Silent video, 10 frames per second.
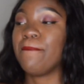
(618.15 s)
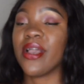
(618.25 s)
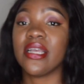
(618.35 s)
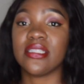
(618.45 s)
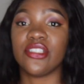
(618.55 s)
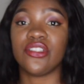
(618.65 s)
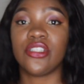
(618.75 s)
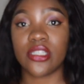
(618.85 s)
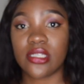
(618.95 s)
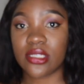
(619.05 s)
But
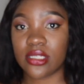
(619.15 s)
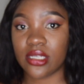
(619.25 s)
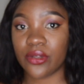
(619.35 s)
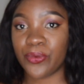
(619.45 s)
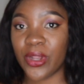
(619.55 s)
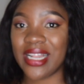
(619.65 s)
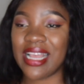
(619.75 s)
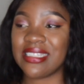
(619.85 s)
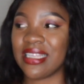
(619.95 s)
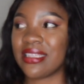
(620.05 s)
just
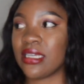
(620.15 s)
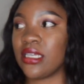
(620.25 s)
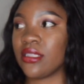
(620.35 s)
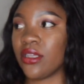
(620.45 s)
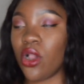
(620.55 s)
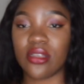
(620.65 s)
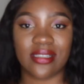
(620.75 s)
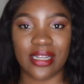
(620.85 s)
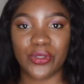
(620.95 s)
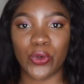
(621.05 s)
realize that the cost
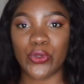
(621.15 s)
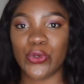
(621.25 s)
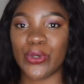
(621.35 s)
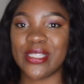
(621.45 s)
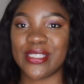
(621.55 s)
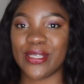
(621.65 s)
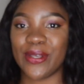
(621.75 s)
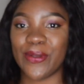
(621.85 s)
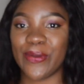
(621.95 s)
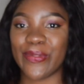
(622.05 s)
that I told you, it's
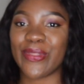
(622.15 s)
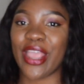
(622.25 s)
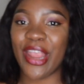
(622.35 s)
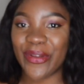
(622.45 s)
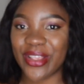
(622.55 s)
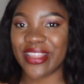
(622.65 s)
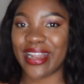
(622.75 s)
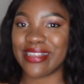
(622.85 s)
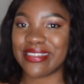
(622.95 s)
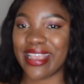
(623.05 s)
the area that
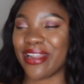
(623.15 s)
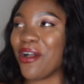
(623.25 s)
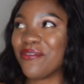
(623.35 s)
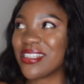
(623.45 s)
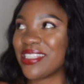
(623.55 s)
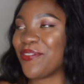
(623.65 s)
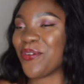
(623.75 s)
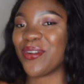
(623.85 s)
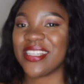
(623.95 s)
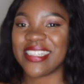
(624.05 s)
I stay in. Obviously, if
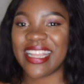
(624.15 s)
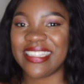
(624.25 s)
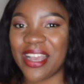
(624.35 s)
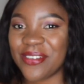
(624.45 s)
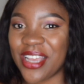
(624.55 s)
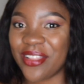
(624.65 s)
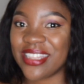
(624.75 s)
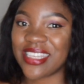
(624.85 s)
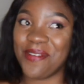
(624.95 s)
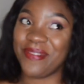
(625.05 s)
you want to stay in downtown,
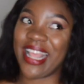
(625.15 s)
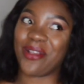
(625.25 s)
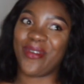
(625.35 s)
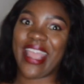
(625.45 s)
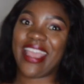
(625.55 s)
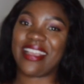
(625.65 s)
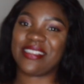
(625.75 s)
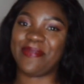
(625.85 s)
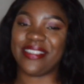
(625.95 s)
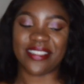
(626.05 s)
it's gonna be like way
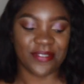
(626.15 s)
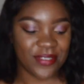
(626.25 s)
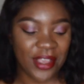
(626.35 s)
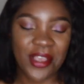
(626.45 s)
expensive.